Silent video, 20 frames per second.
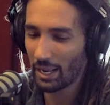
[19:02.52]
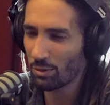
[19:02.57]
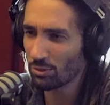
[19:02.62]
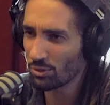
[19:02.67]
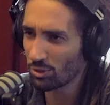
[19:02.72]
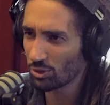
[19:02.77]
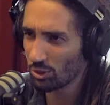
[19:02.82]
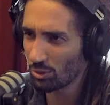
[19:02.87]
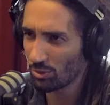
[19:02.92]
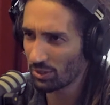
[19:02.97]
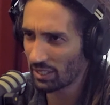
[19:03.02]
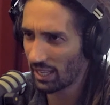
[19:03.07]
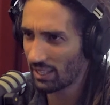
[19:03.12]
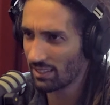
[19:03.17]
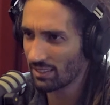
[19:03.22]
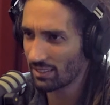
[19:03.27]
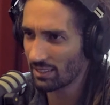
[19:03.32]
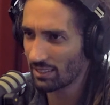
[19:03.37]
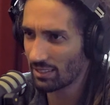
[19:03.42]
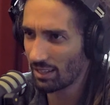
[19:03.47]
I was so
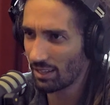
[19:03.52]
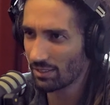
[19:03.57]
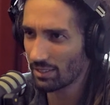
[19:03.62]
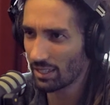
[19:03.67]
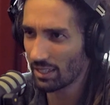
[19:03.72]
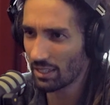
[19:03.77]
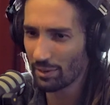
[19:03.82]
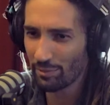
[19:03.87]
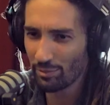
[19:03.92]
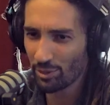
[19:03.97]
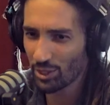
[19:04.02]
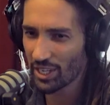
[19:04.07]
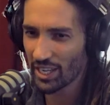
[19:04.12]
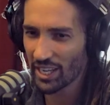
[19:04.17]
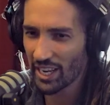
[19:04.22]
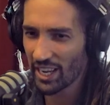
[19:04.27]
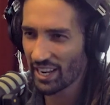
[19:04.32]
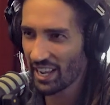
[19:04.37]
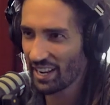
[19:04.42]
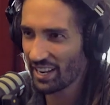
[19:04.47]
against it. I was like, if we're gonna
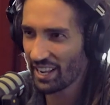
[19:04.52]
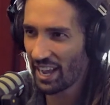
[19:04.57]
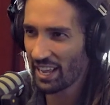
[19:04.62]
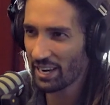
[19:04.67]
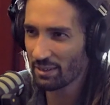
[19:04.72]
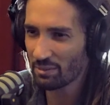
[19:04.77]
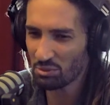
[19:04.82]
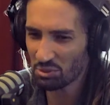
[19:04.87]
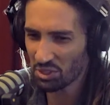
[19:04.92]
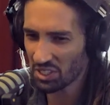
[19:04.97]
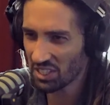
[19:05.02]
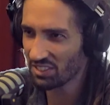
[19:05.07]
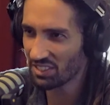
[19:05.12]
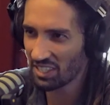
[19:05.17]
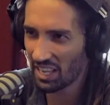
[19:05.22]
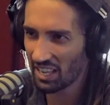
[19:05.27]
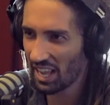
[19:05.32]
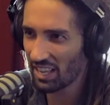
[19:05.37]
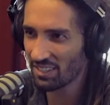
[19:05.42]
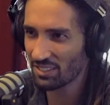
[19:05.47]
get any animal, it
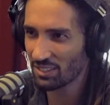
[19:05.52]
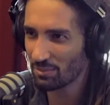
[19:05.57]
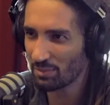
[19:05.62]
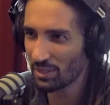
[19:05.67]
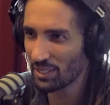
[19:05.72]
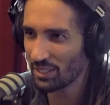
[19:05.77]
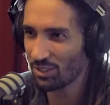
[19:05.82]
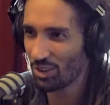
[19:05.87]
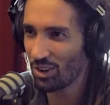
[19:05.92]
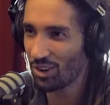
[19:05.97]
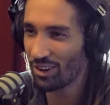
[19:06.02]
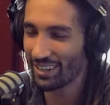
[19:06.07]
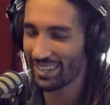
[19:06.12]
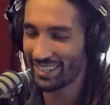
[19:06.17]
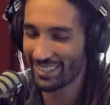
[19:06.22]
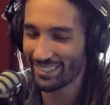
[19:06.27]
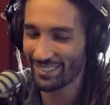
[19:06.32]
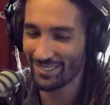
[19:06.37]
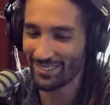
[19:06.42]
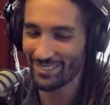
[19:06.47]
has to be a dog. I
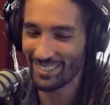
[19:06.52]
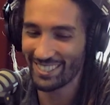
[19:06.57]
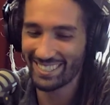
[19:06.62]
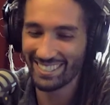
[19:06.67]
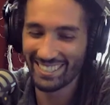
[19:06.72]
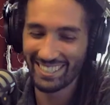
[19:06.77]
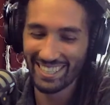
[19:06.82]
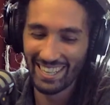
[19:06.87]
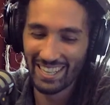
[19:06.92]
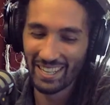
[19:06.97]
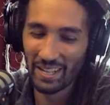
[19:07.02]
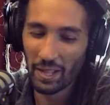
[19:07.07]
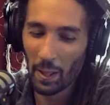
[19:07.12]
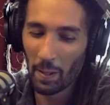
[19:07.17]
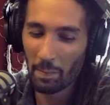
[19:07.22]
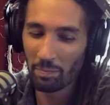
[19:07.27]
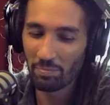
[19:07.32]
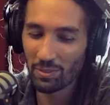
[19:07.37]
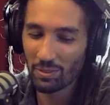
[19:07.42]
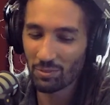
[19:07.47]
don't know what.
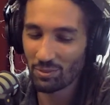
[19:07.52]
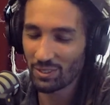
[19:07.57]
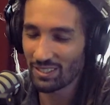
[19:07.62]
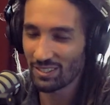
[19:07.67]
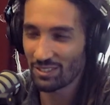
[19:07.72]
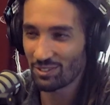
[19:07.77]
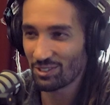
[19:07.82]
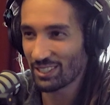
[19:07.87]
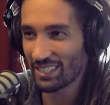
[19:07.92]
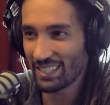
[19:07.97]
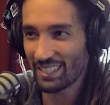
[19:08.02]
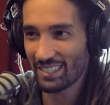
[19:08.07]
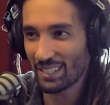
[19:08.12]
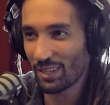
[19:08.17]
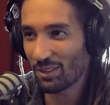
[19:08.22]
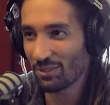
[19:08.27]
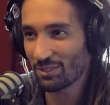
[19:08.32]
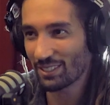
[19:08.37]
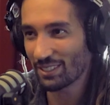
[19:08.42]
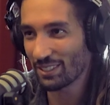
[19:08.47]
Within 3 days
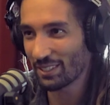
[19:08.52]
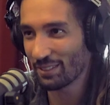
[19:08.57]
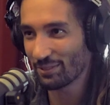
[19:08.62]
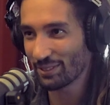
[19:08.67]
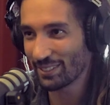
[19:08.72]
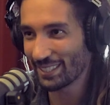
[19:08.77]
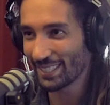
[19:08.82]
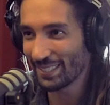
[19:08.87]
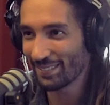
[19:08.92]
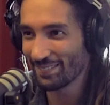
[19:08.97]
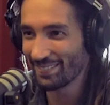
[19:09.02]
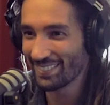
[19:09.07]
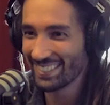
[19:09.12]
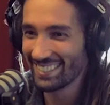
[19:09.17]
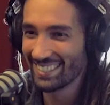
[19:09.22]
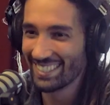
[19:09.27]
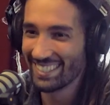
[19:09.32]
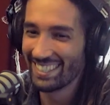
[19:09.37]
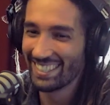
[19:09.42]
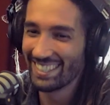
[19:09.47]
I was in love with him,
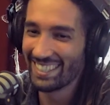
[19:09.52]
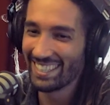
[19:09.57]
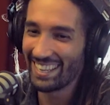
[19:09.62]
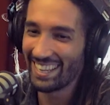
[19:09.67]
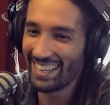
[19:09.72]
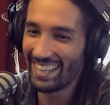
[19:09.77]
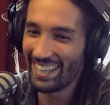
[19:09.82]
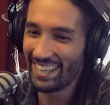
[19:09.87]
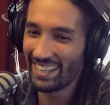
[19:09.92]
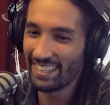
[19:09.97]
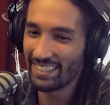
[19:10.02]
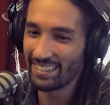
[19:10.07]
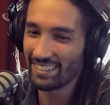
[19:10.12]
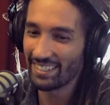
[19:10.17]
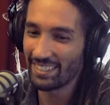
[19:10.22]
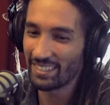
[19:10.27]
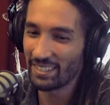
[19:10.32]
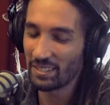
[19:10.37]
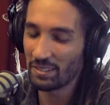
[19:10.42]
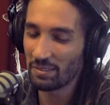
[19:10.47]
and
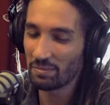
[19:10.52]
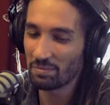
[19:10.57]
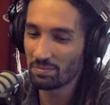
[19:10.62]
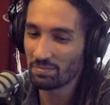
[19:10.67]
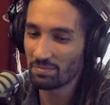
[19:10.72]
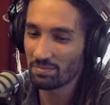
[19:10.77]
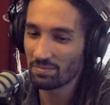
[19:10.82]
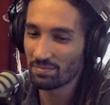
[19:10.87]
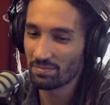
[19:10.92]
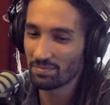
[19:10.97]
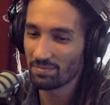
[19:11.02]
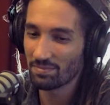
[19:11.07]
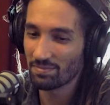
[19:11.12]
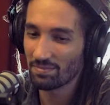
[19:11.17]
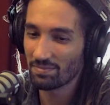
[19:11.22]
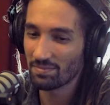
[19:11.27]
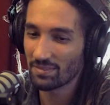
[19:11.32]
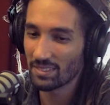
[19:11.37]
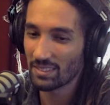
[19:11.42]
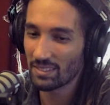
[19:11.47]

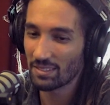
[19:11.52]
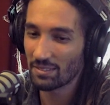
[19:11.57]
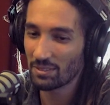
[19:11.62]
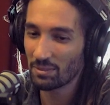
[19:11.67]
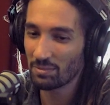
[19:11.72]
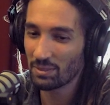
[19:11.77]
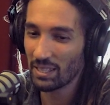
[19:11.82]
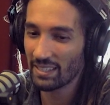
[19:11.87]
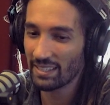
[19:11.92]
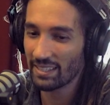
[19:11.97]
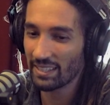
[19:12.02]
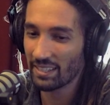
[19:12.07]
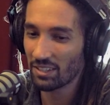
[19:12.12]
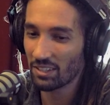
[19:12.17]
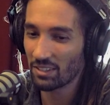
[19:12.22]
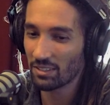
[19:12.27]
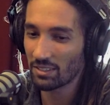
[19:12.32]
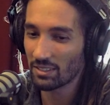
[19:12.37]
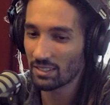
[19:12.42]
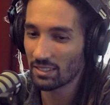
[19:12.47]
from that day
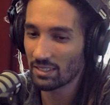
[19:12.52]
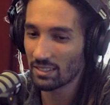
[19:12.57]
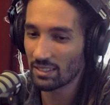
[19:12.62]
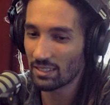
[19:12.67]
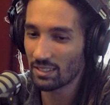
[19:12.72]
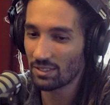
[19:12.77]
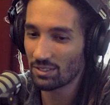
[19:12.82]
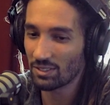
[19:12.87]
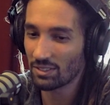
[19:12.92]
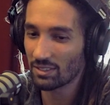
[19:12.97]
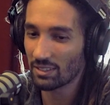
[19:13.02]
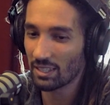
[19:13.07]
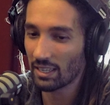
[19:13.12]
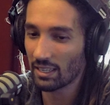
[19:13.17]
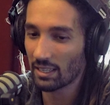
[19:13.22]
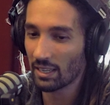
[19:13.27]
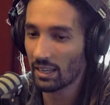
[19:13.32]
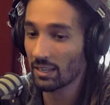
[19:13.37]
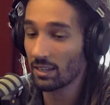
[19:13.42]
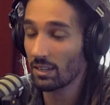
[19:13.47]
on, it just,
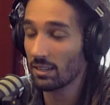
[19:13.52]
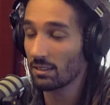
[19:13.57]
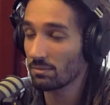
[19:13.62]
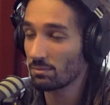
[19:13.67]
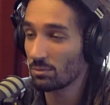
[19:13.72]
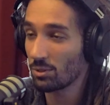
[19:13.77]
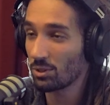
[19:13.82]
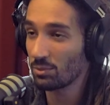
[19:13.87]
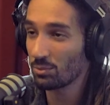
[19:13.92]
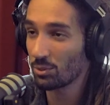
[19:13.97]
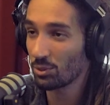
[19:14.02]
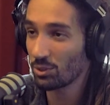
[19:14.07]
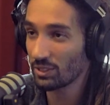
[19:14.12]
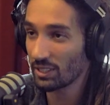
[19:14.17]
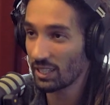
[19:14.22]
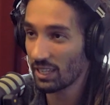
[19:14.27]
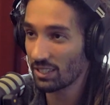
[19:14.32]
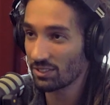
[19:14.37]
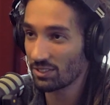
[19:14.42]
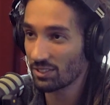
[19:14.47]
like, I got more and more
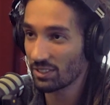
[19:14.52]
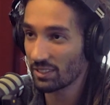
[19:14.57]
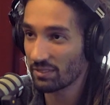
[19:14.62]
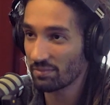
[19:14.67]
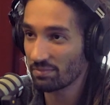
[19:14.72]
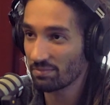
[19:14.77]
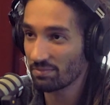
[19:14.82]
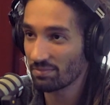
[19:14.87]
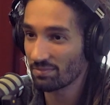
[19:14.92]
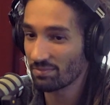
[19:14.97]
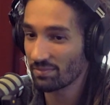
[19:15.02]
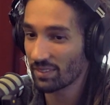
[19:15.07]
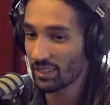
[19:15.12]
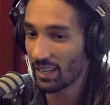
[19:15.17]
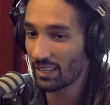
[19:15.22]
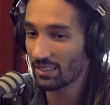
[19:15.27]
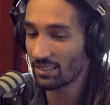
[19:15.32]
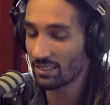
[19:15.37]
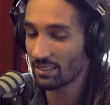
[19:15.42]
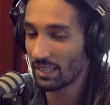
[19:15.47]
attached to him.
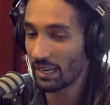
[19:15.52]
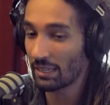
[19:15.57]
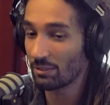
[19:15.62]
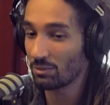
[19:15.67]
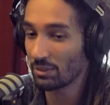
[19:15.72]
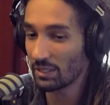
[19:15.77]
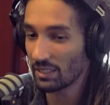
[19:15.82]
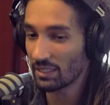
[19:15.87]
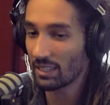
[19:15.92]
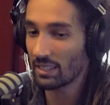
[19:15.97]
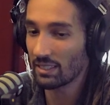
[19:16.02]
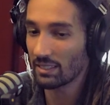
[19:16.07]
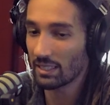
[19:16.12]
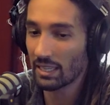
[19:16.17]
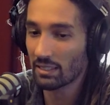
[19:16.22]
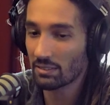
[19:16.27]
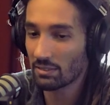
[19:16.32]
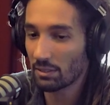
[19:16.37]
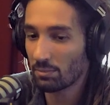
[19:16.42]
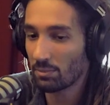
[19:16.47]
I realized,
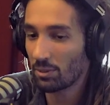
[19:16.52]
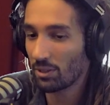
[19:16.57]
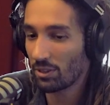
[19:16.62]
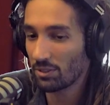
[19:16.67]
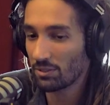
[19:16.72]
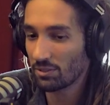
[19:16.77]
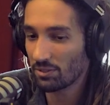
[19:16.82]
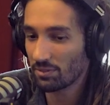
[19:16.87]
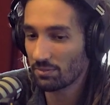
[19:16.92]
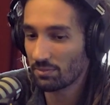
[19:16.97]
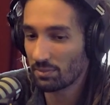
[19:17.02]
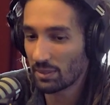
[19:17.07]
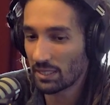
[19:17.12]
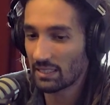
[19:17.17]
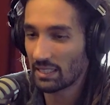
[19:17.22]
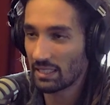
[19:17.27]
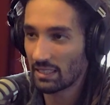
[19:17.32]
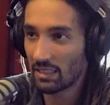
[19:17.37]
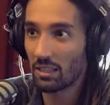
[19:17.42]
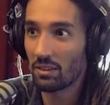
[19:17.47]
like, the part of me
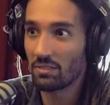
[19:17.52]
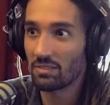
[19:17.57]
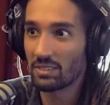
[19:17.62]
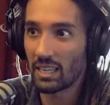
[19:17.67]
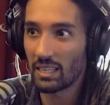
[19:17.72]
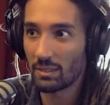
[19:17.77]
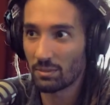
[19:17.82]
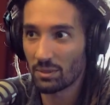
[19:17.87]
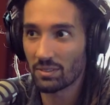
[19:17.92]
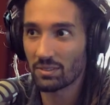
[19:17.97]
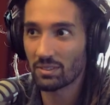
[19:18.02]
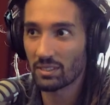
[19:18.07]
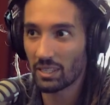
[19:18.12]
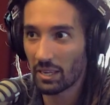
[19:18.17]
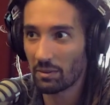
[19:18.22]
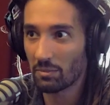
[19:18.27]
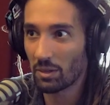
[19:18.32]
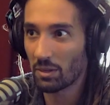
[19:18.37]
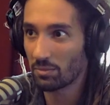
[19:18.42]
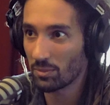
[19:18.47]
that loves animals
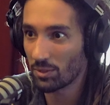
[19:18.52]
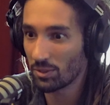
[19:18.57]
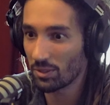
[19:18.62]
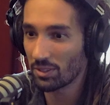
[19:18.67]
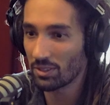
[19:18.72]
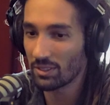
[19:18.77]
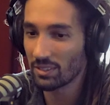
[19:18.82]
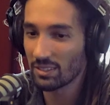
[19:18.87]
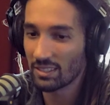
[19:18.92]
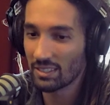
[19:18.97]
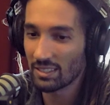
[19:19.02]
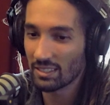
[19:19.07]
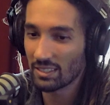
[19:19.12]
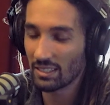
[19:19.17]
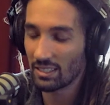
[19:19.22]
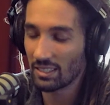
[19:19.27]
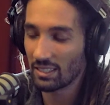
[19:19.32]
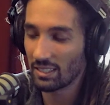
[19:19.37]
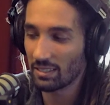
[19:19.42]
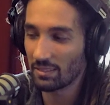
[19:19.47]
came out more.
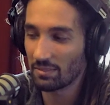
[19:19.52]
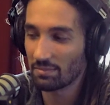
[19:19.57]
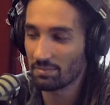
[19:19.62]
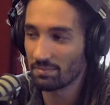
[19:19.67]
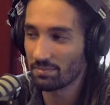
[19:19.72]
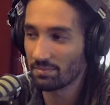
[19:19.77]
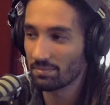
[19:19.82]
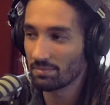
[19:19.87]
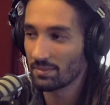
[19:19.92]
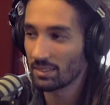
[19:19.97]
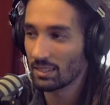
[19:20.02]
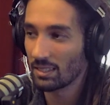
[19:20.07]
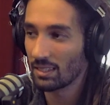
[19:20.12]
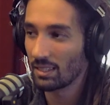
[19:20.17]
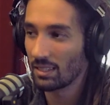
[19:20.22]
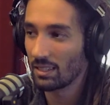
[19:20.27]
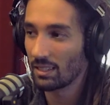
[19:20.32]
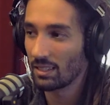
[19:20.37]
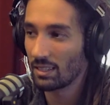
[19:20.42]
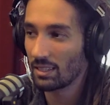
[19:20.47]
And
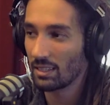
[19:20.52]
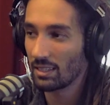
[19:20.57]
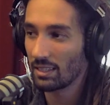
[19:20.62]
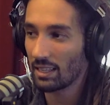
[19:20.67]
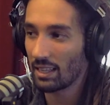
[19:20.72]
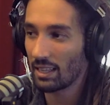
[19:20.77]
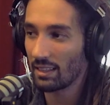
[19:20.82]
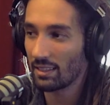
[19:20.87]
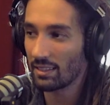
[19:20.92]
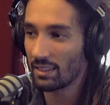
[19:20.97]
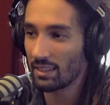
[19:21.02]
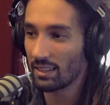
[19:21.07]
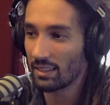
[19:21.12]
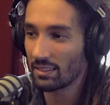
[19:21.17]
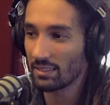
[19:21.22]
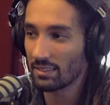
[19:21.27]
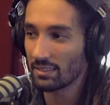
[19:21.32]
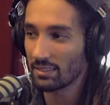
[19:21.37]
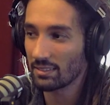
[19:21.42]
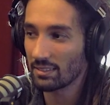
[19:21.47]

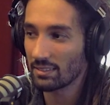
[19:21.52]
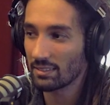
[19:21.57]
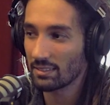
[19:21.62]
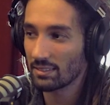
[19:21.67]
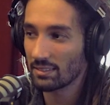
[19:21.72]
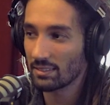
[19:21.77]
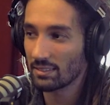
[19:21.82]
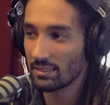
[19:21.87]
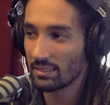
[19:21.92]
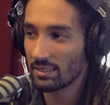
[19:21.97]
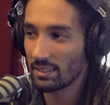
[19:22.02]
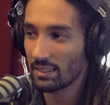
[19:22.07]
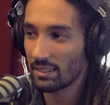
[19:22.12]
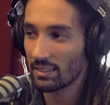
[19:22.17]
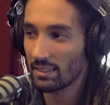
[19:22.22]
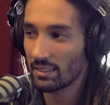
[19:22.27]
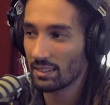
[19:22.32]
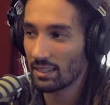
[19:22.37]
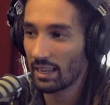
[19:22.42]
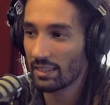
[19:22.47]
then
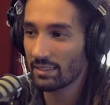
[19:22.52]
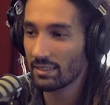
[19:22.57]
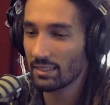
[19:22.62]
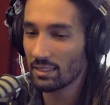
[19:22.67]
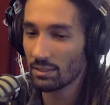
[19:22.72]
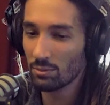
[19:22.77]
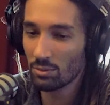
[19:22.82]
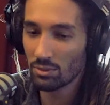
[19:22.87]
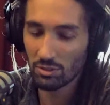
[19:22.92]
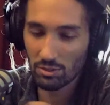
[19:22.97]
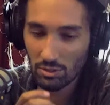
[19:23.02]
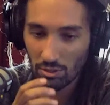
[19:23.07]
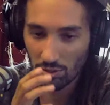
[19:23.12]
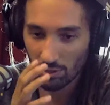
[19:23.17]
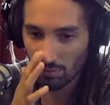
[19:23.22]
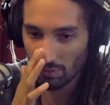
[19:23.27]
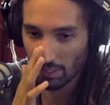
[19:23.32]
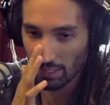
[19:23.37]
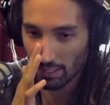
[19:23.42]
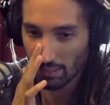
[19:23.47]
I think it was sort
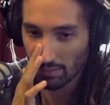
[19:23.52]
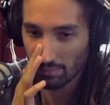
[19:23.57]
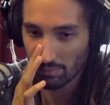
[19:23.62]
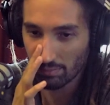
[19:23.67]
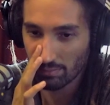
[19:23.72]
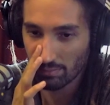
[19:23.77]
of like,